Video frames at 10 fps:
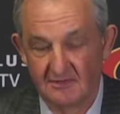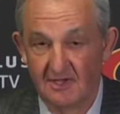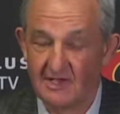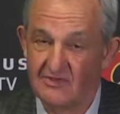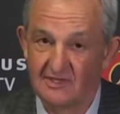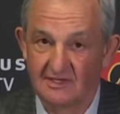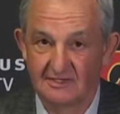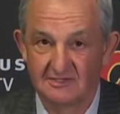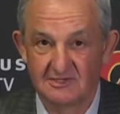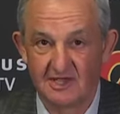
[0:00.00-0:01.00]
Well, I think
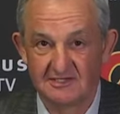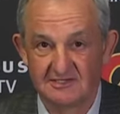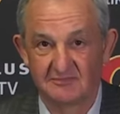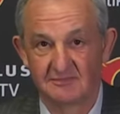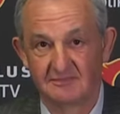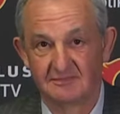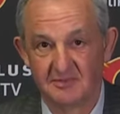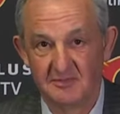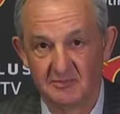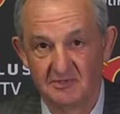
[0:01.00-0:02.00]
there's lots of
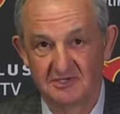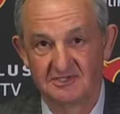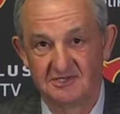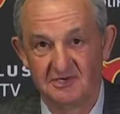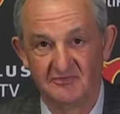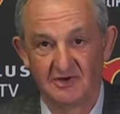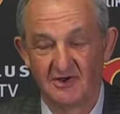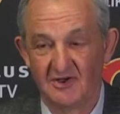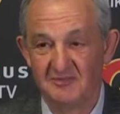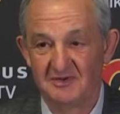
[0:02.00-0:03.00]
people that cheer for
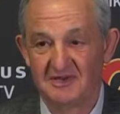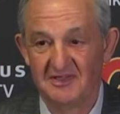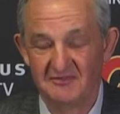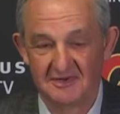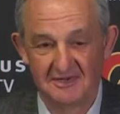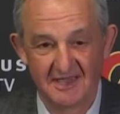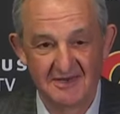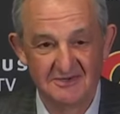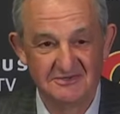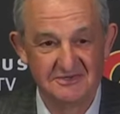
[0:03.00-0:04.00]
Connor McDavid.
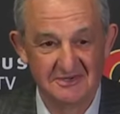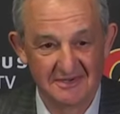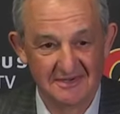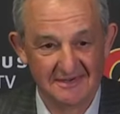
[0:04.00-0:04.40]
I do too.